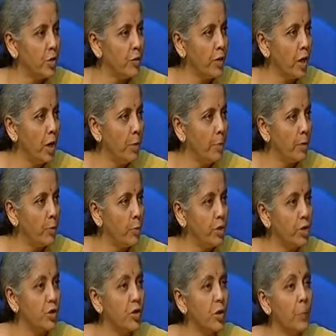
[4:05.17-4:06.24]
of the government
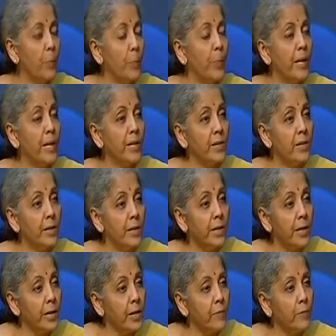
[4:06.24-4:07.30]
was
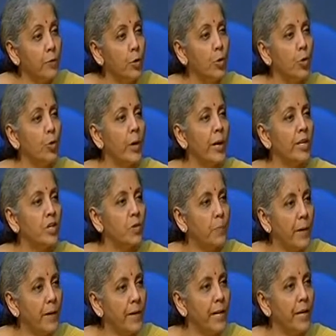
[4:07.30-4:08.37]
repeatedly reviewed and
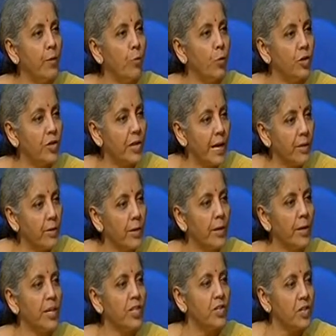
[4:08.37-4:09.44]
spending was
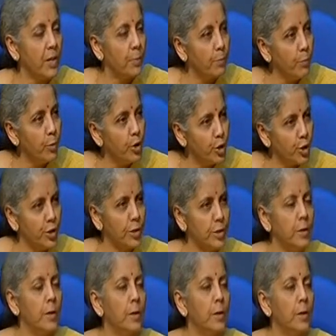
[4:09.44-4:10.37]
encouraged and pushed,